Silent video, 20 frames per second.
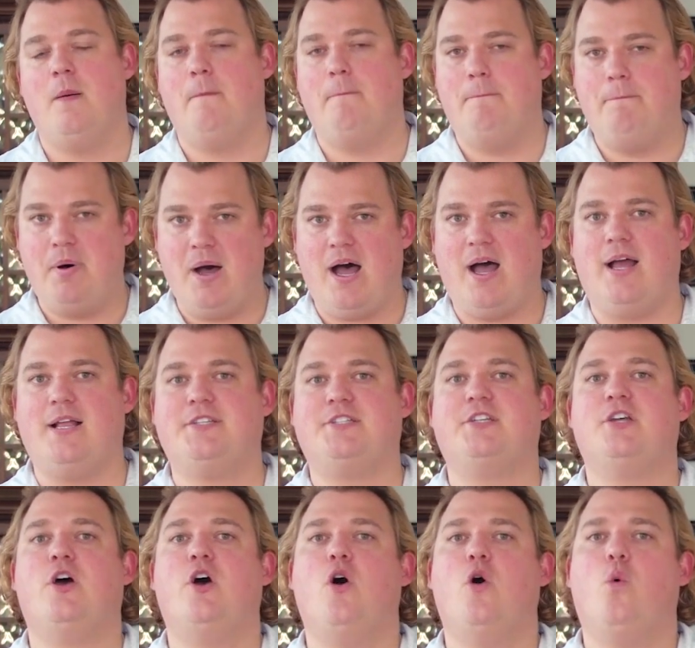But
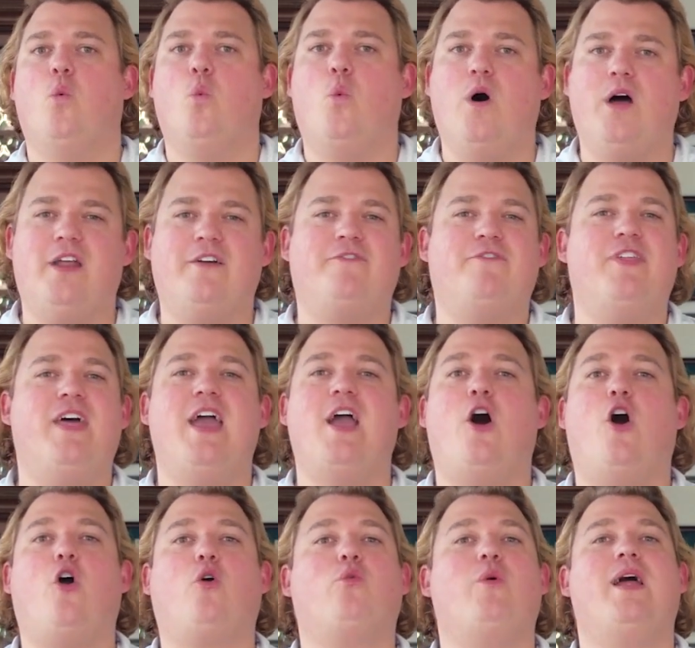what if they
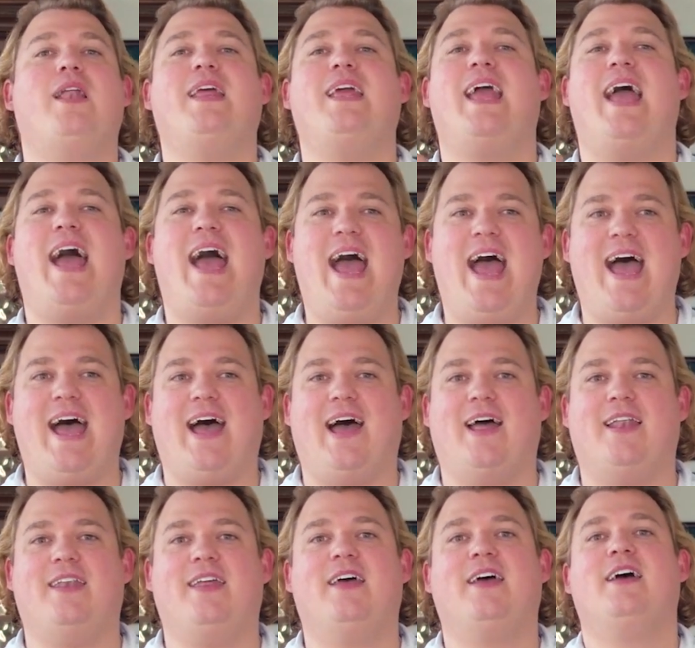already
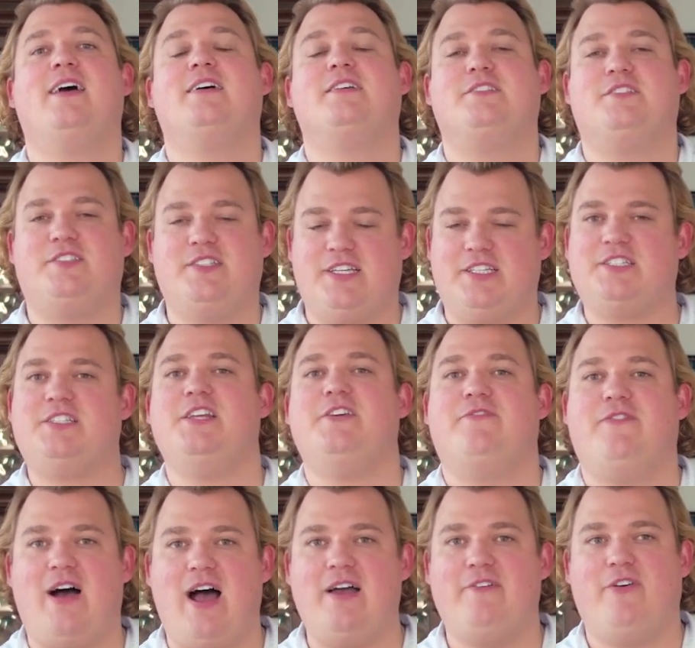had
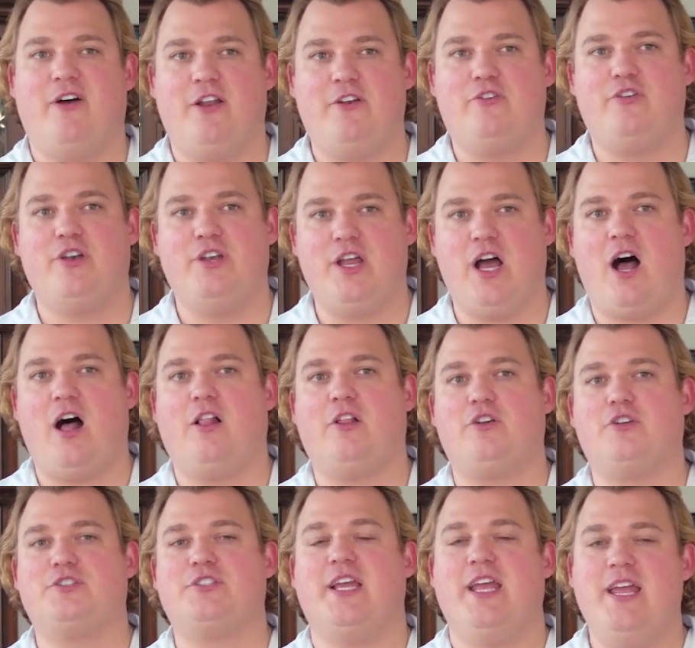
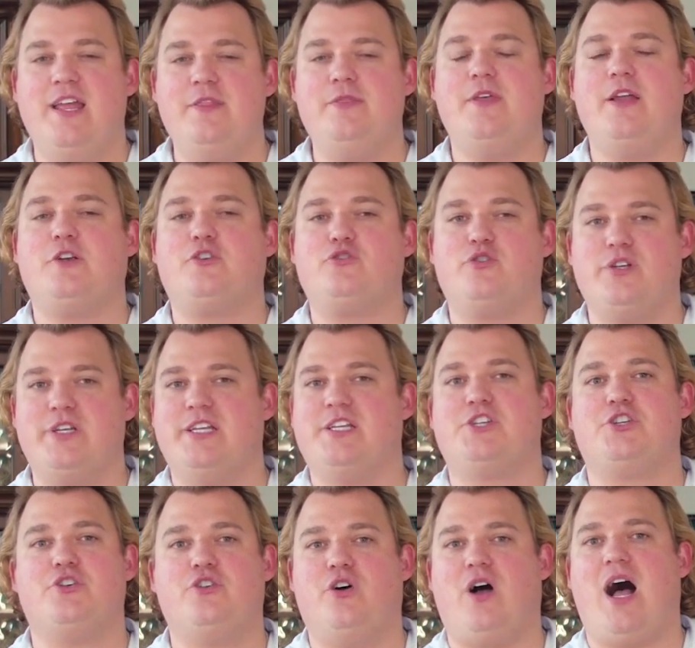$6,500 in their
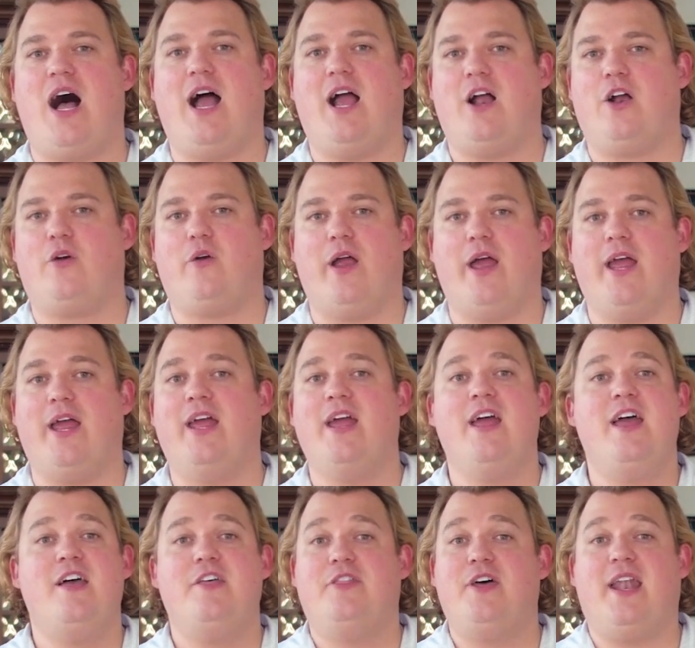traditional IRA
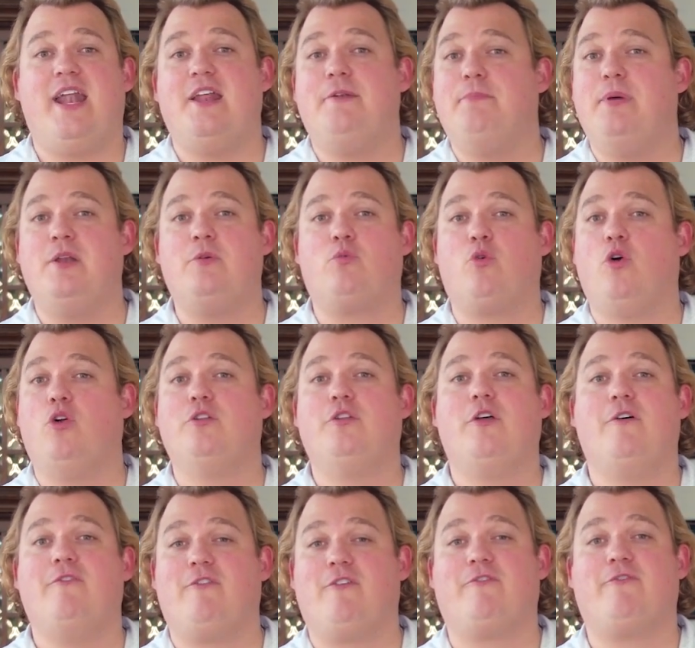that had been rolled
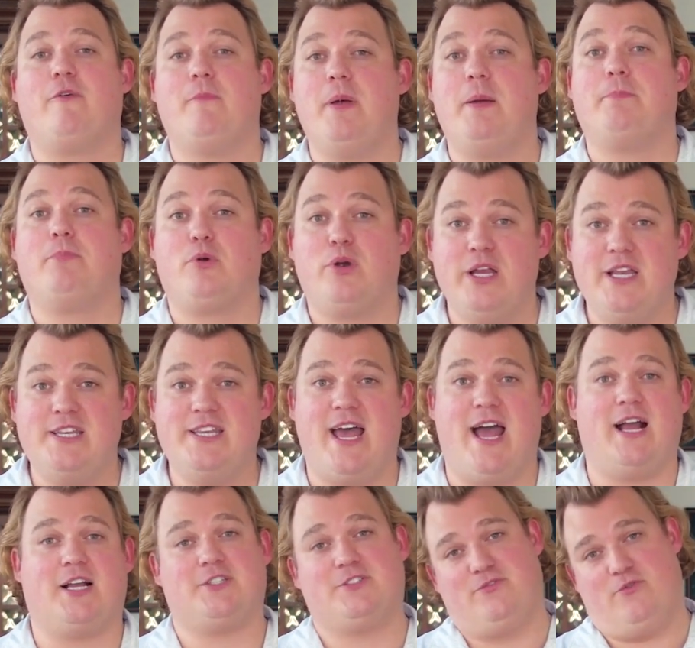over from a
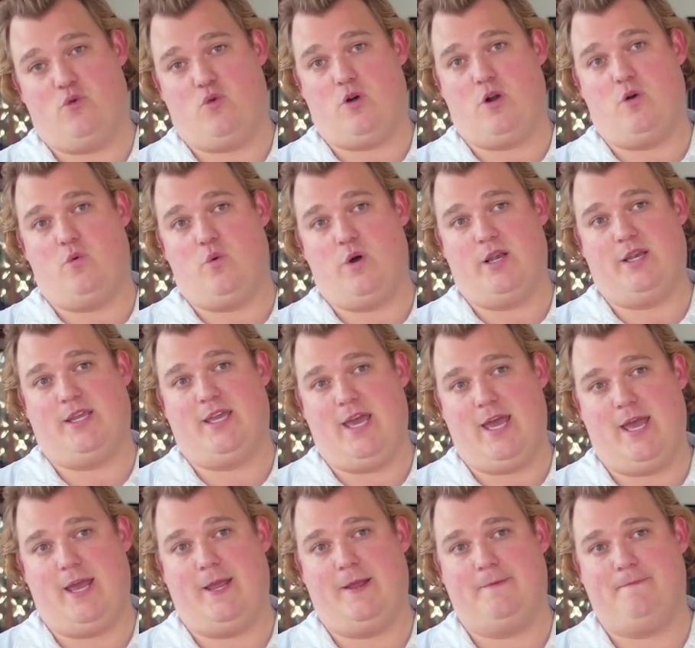pre-tax 401k?